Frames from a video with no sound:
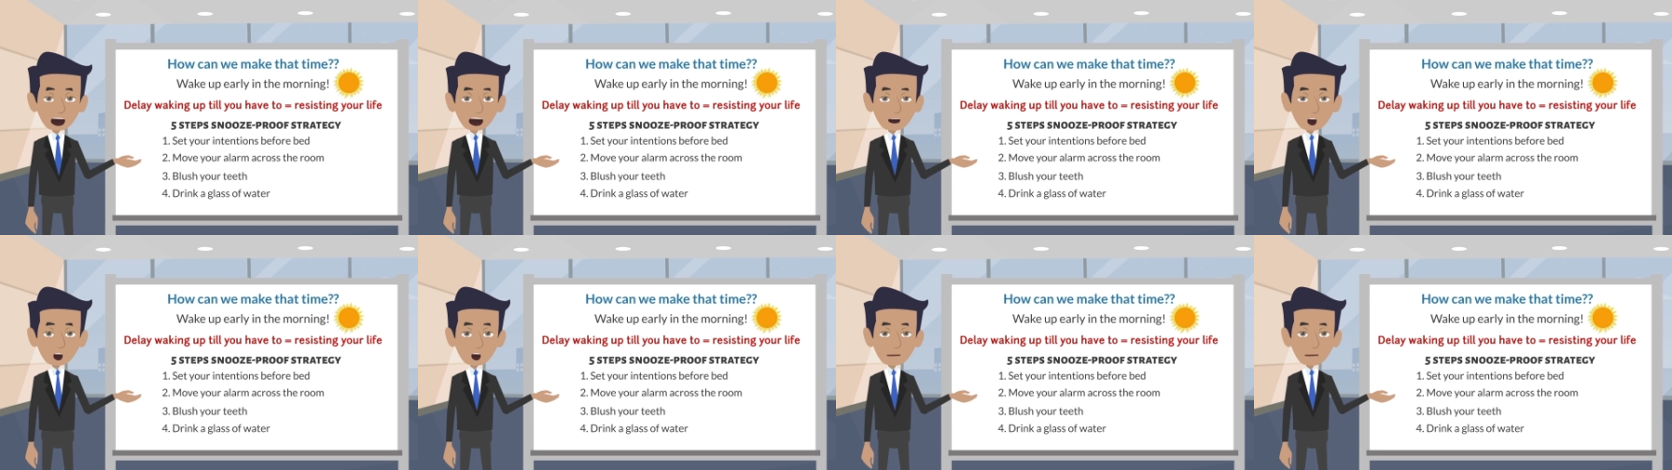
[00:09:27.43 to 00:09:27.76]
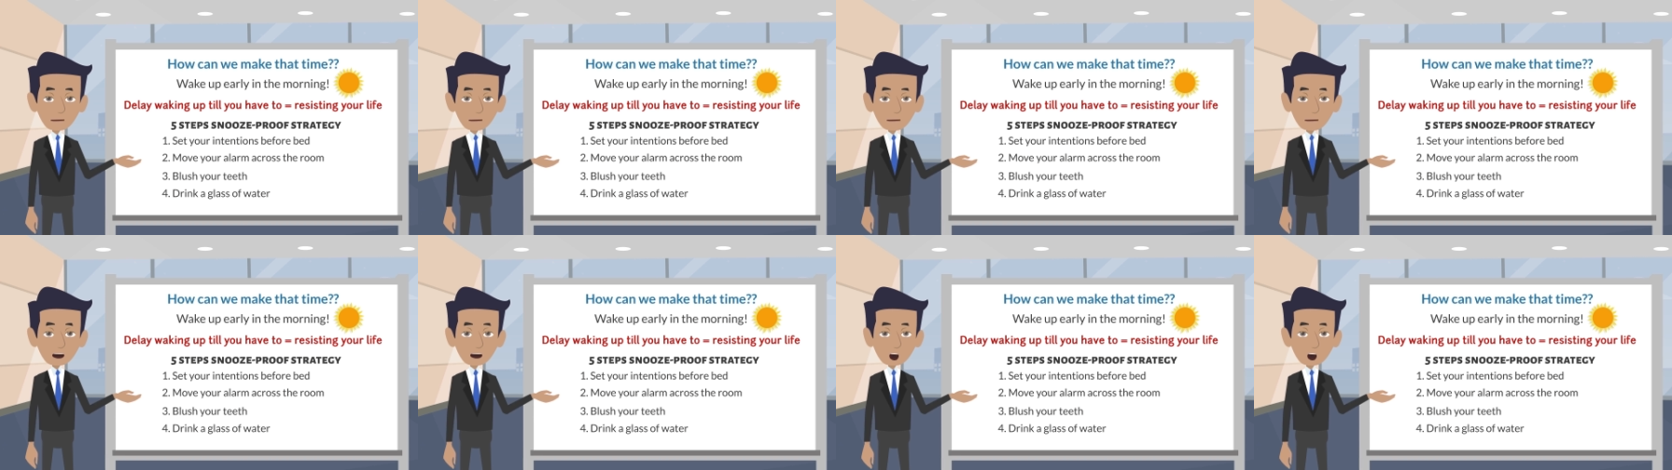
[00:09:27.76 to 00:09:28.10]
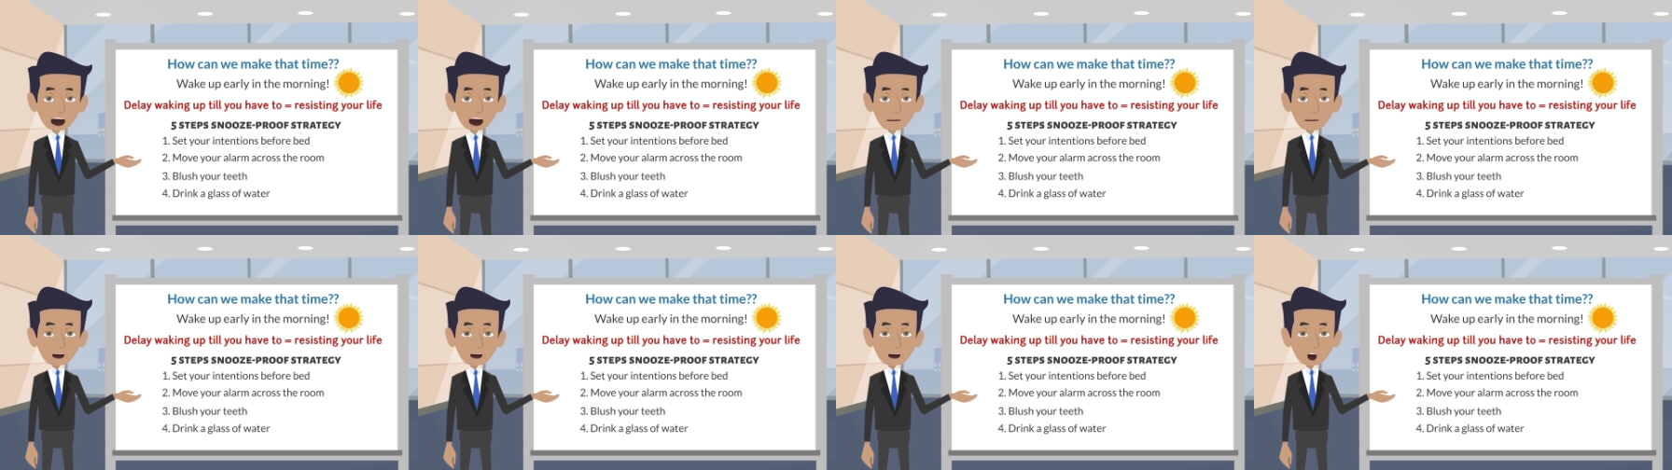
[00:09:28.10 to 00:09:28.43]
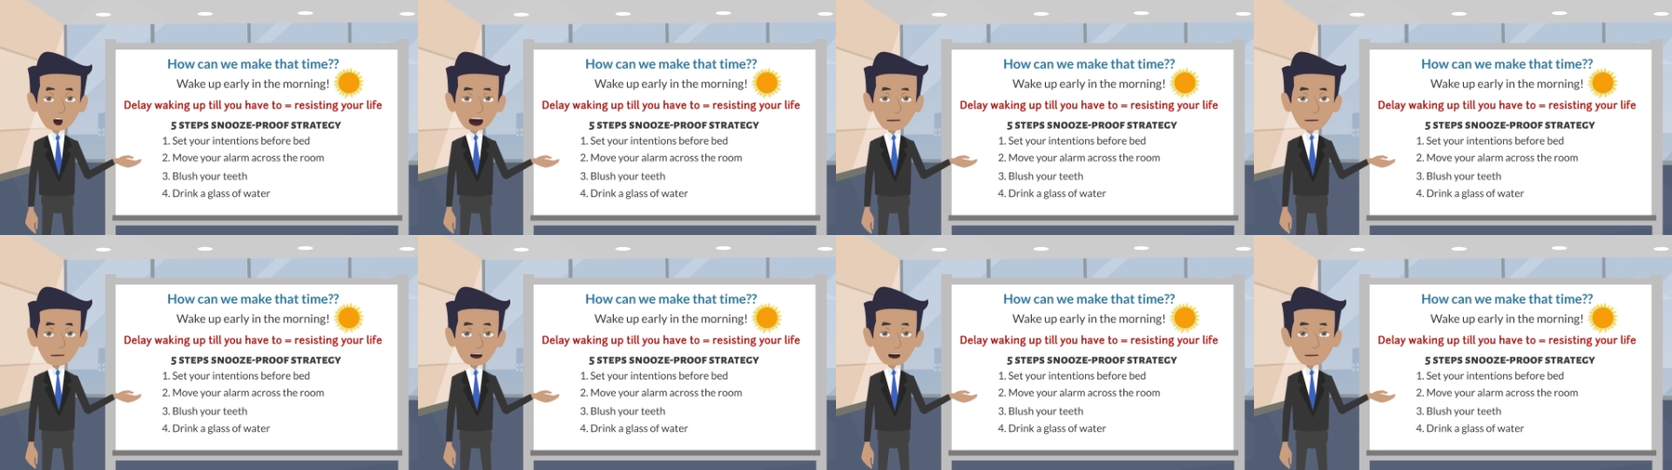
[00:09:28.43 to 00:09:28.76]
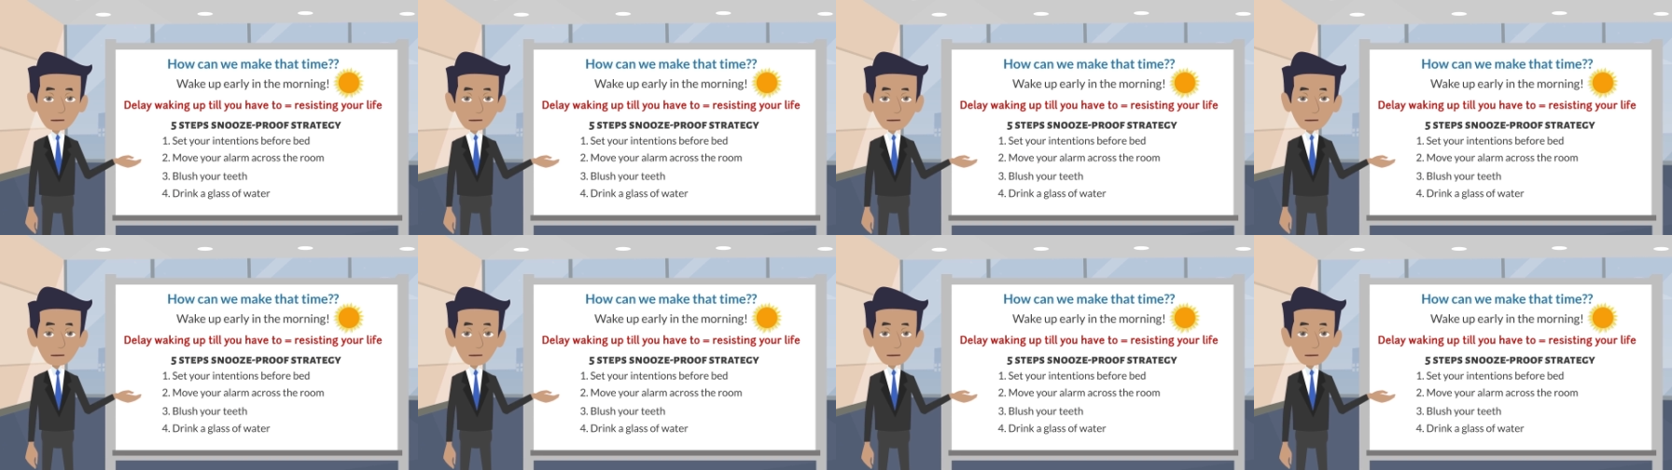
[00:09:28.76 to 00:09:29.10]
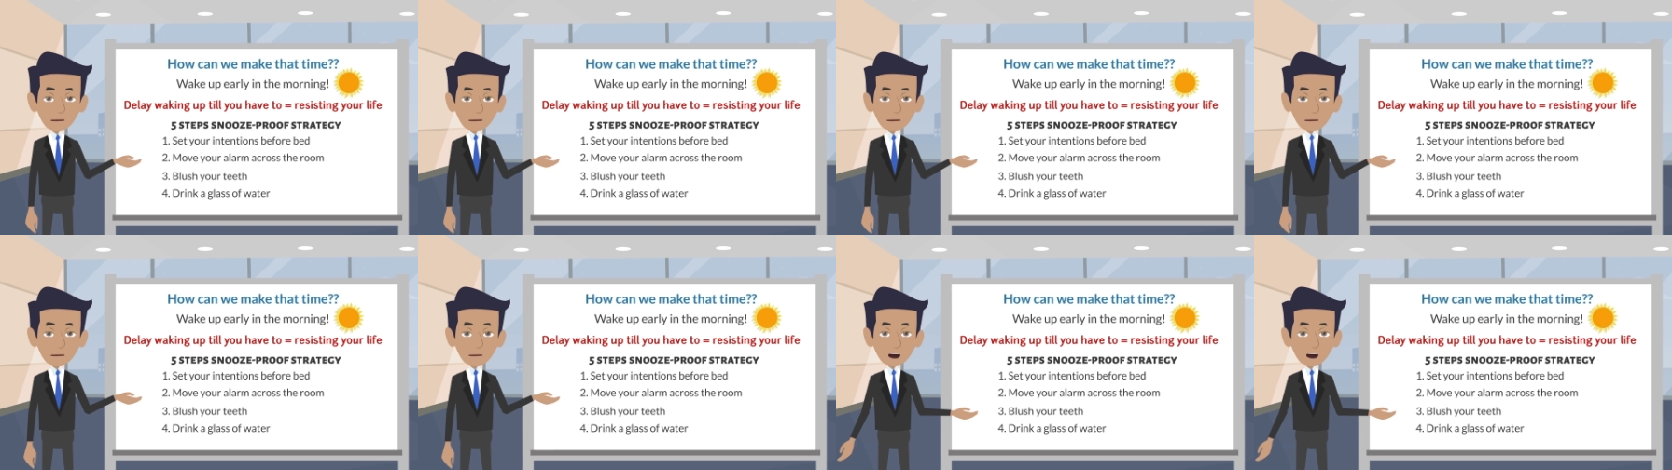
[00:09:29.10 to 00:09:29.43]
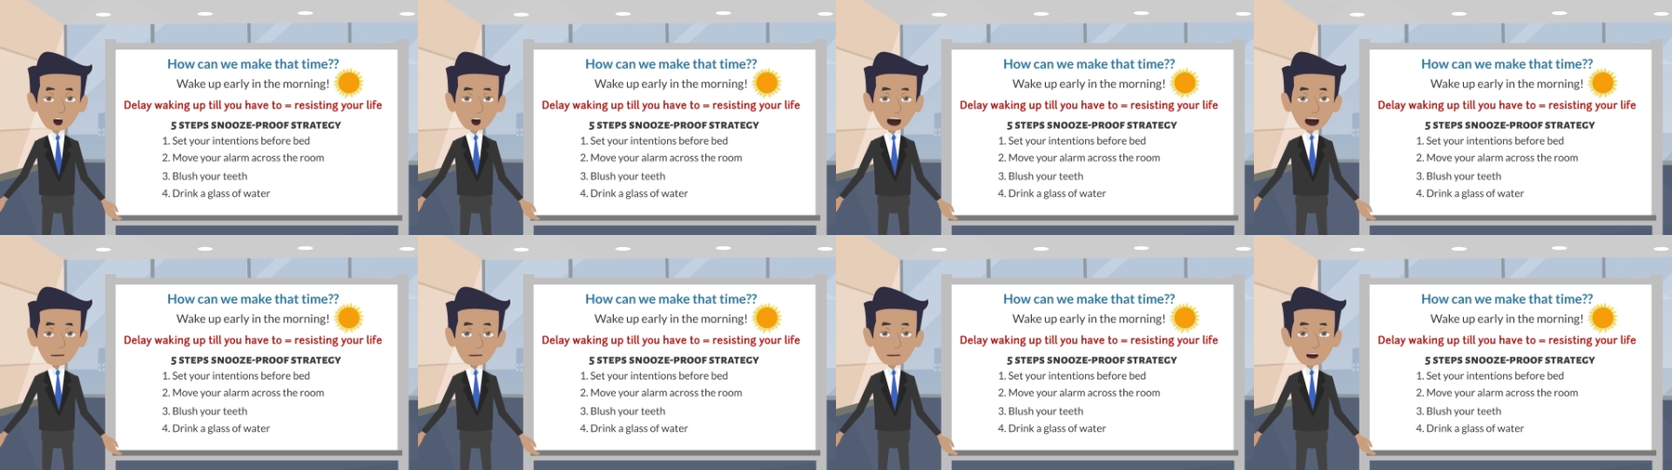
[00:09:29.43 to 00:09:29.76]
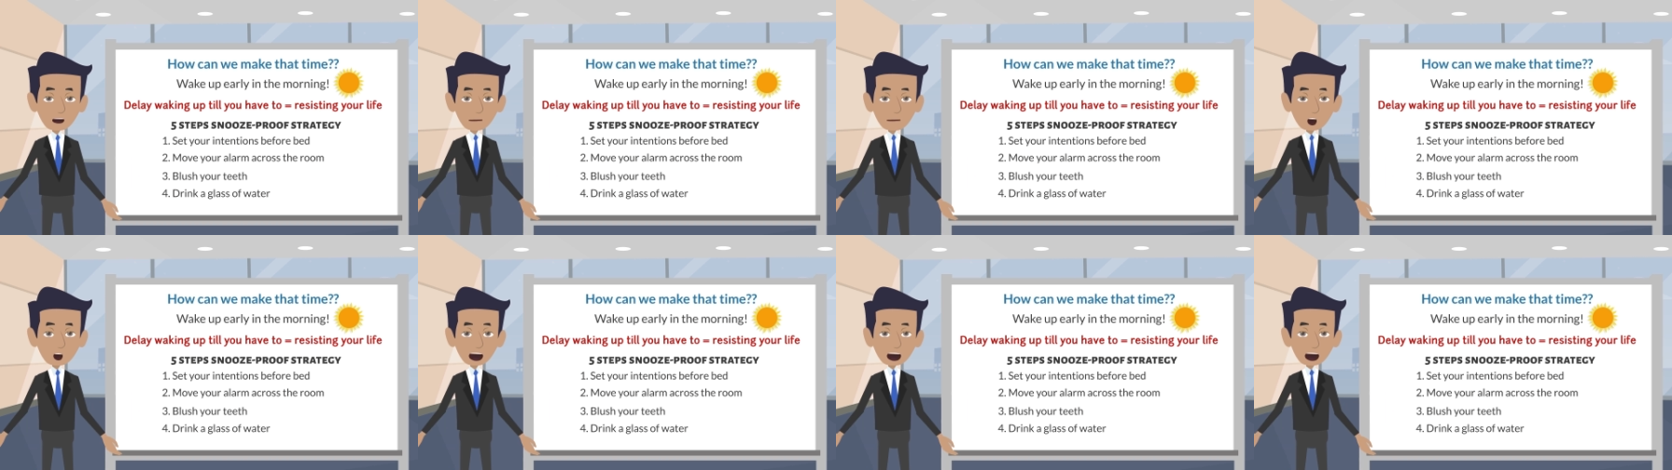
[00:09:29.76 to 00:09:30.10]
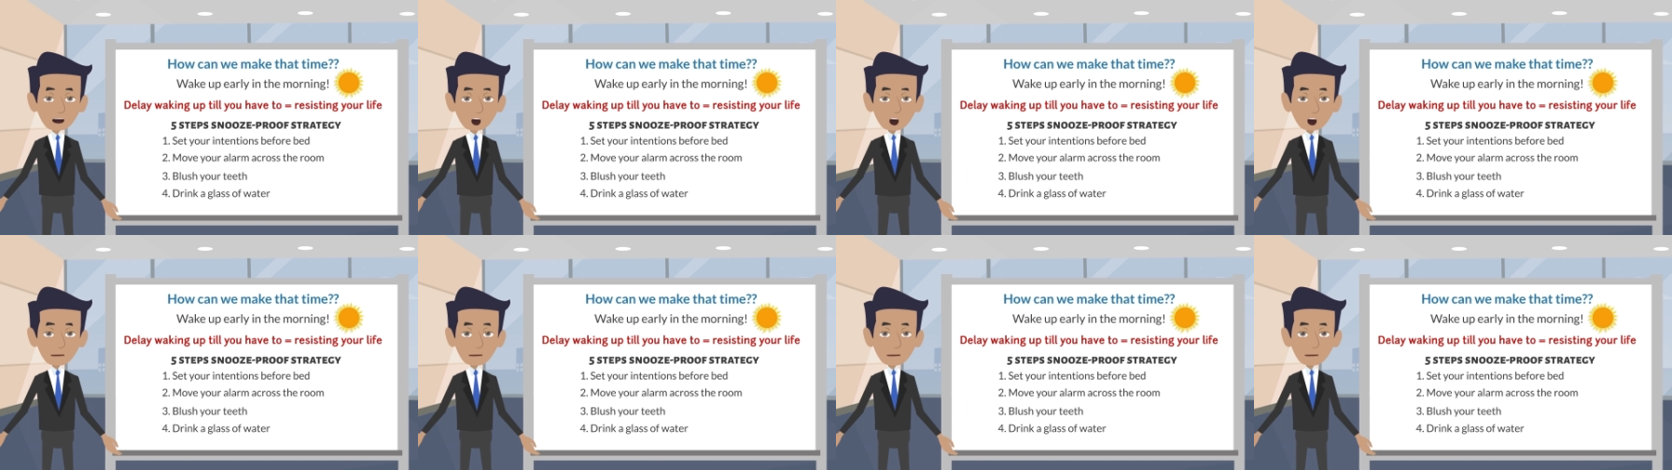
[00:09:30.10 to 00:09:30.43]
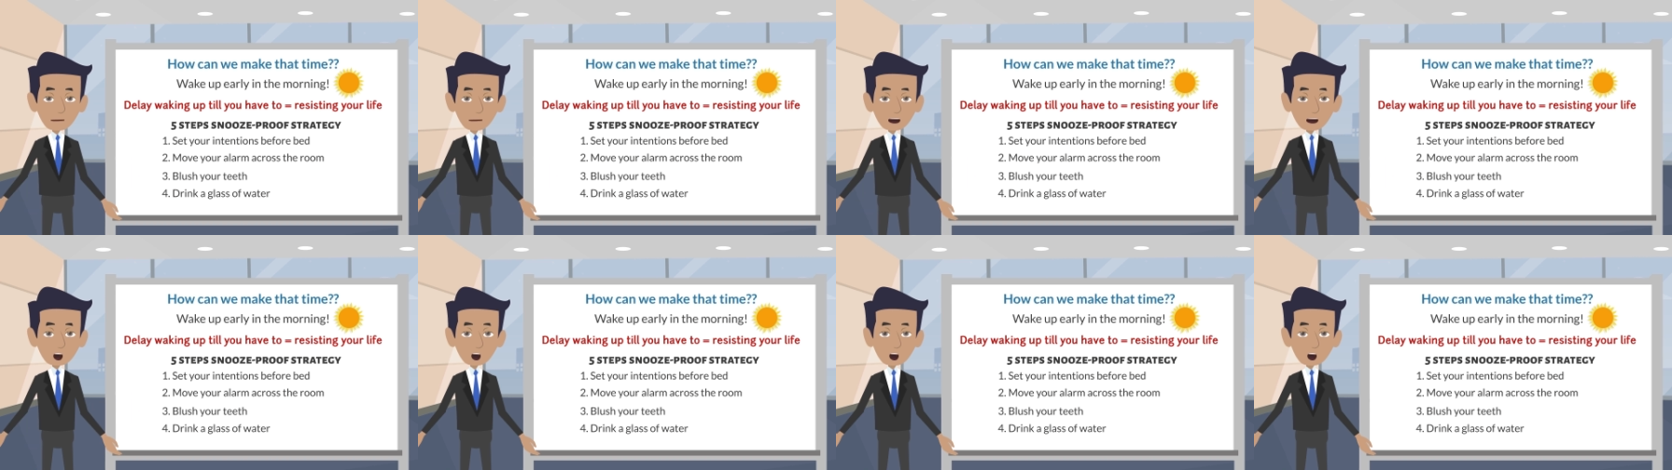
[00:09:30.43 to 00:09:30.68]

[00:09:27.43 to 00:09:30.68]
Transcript: In the morning, rehydrate ASAP